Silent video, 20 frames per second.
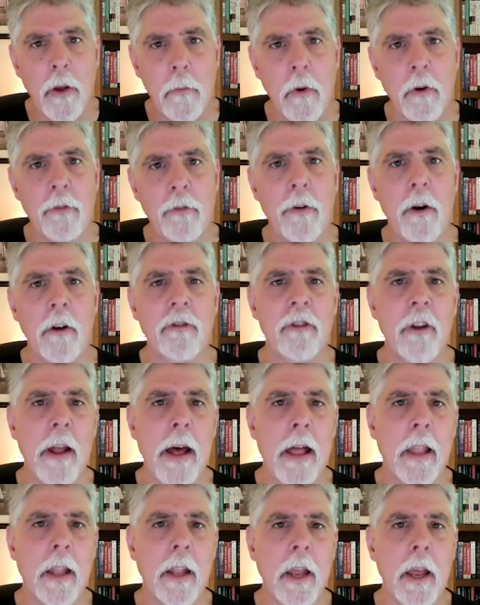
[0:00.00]
more
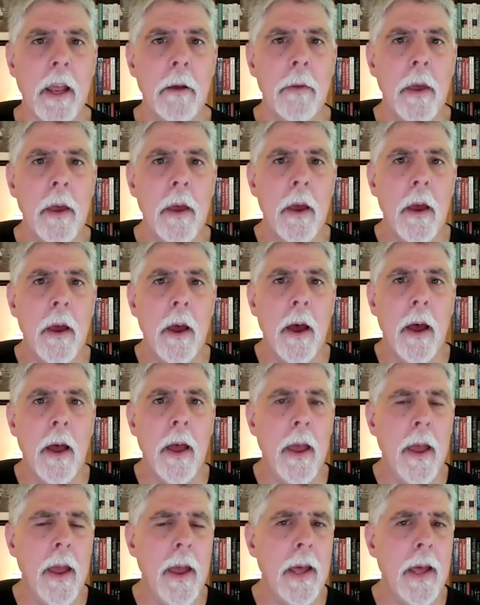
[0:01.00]
functionality.
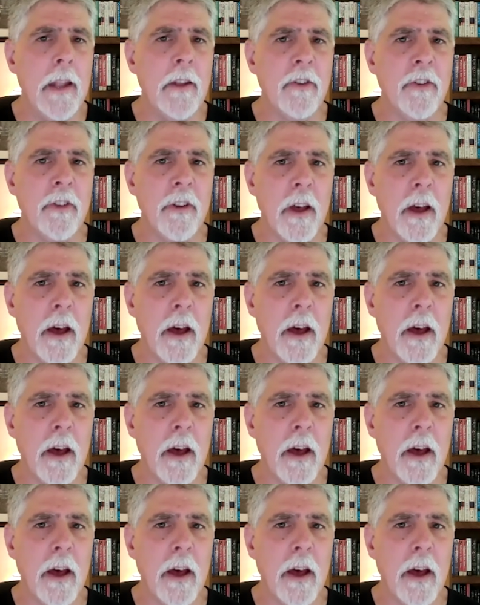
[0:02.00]
And